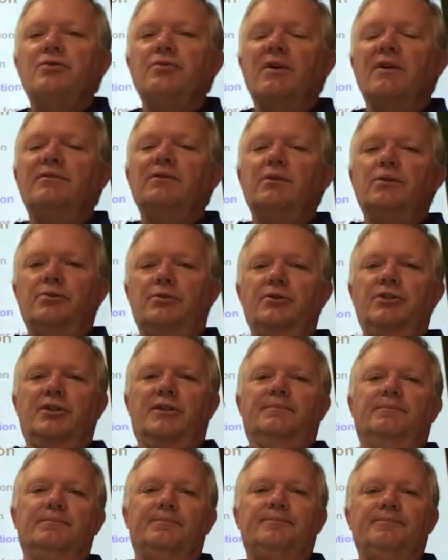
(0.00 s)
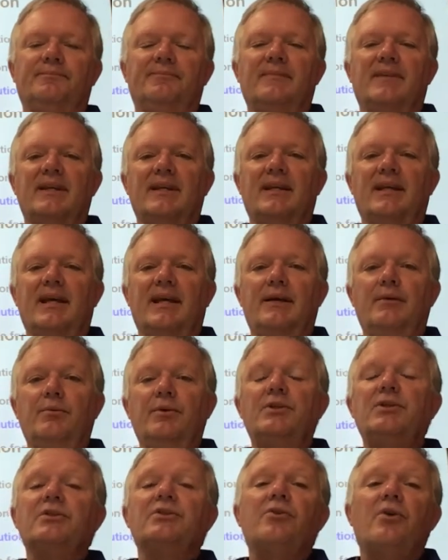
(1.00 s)
Revolution,
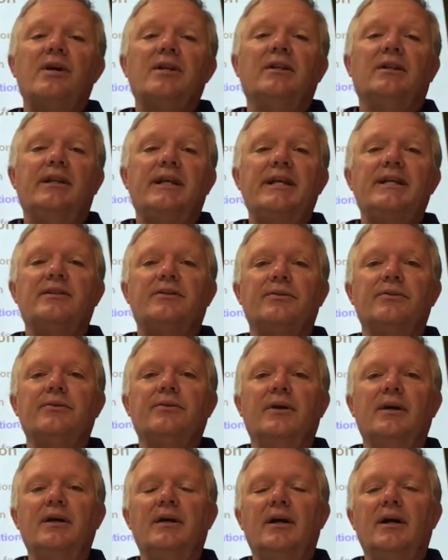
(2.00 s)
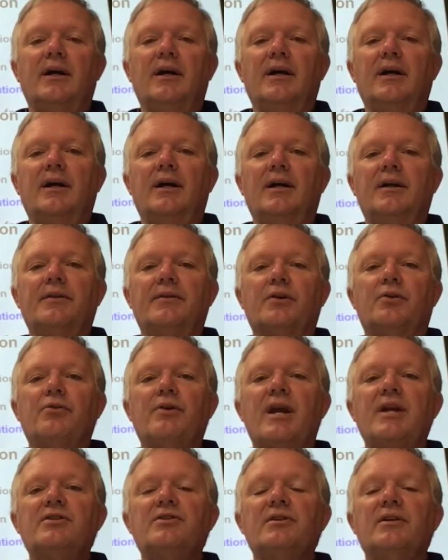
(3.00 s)
which is going to lead to the
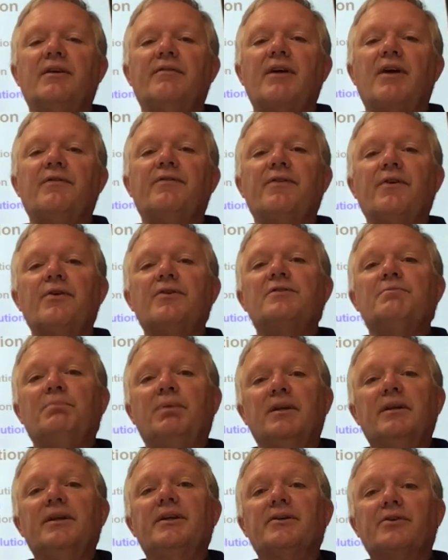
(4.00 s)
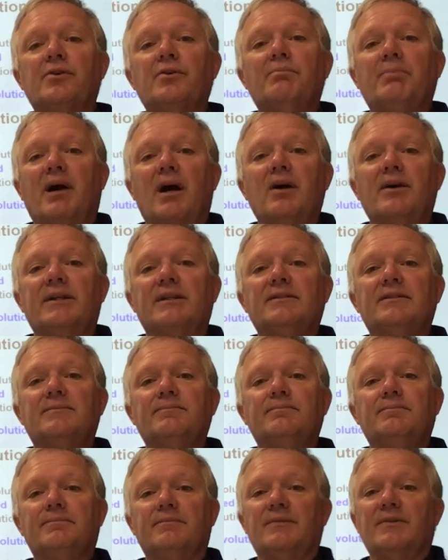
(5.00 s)
creation of our first political parties.
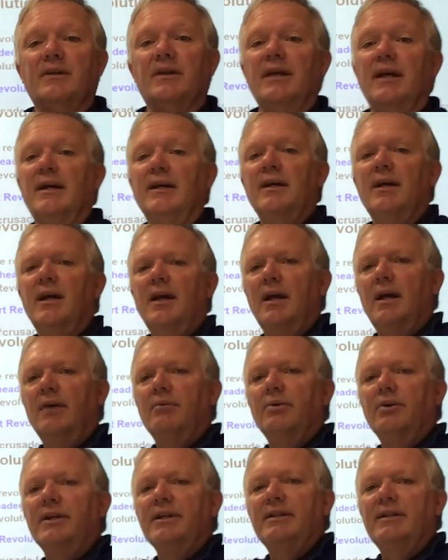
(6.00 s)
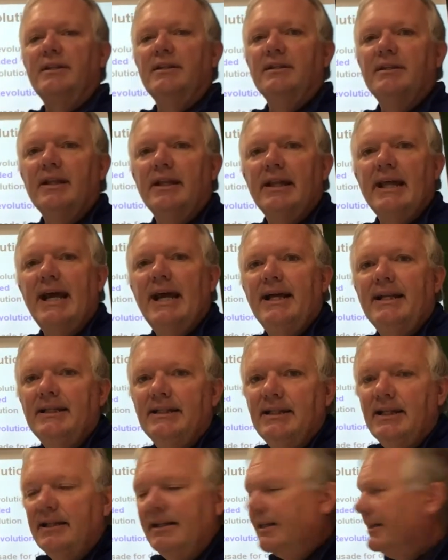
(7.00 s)
Okay? And we'll get into that
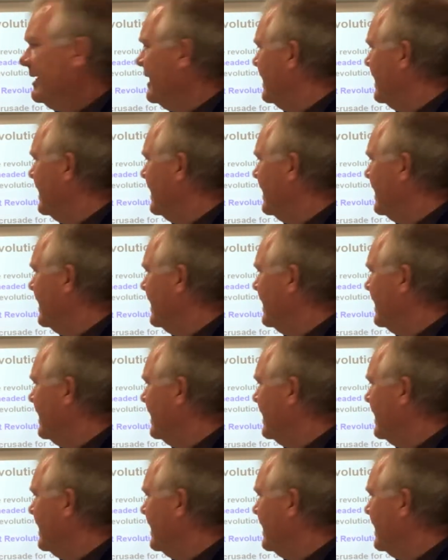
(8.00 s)
into the